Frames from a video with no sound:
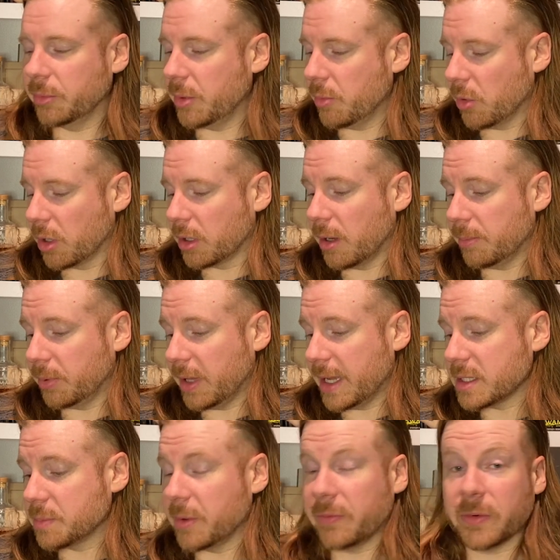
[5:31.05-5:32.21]
bit more
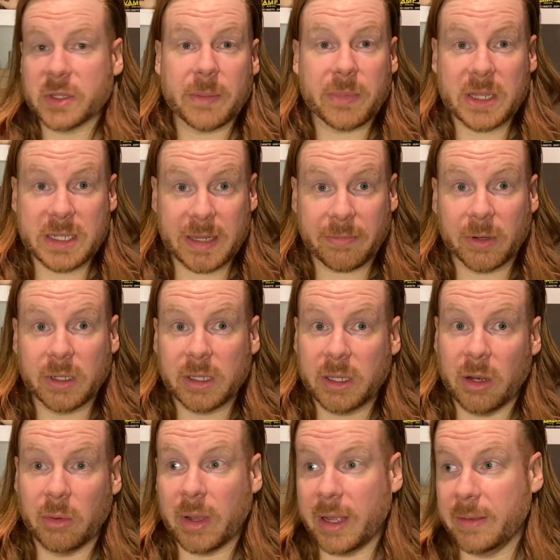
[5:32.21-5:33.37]
complex, but for something different, you
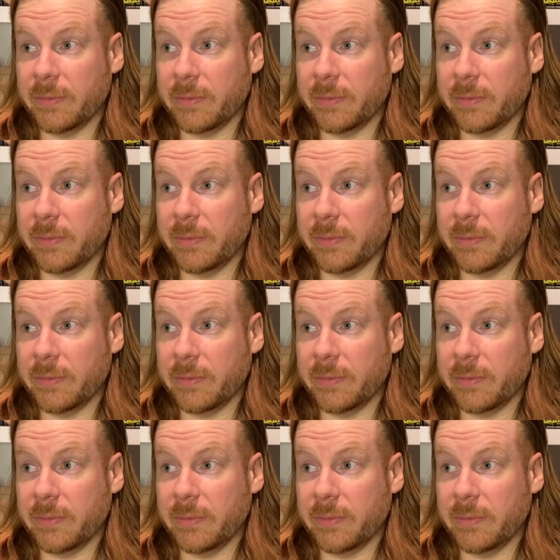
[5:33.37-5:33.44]
know,